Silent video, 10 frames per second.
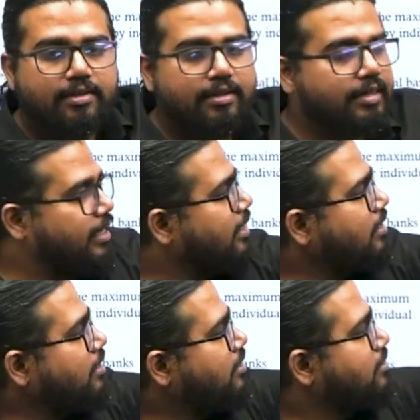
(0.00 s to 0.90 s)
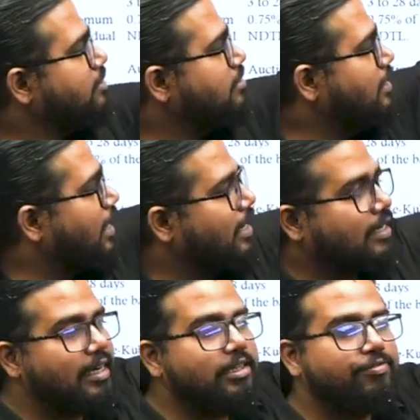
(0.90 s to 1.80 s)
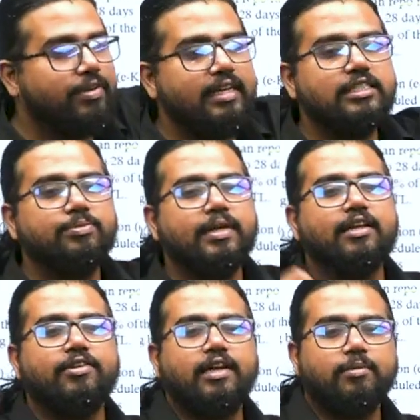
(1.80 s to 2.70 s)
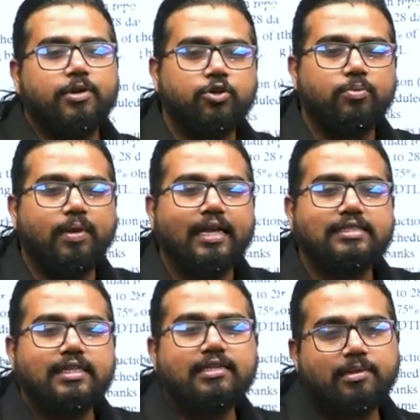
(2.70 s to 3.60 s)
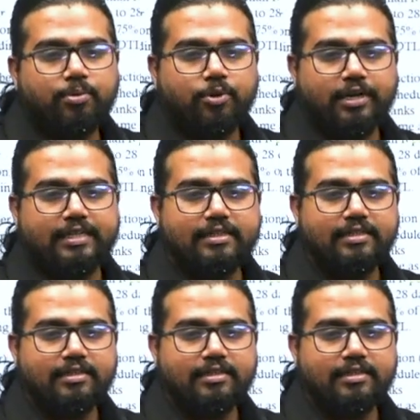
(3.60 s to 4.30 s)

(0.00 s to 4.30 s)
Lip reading: Here directly the fund is made available to banks at repo rate.